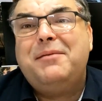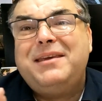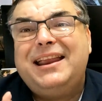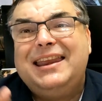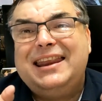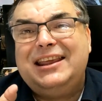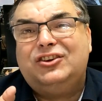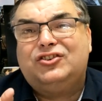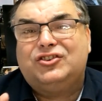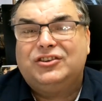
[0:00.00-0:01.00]
I'm in a
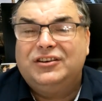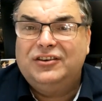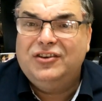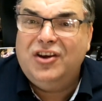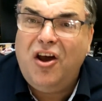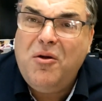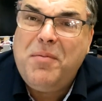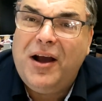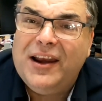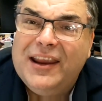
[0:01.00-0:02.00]
niche.
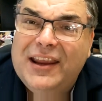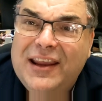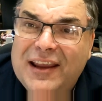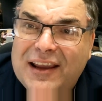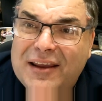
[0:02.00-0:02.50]
Nobody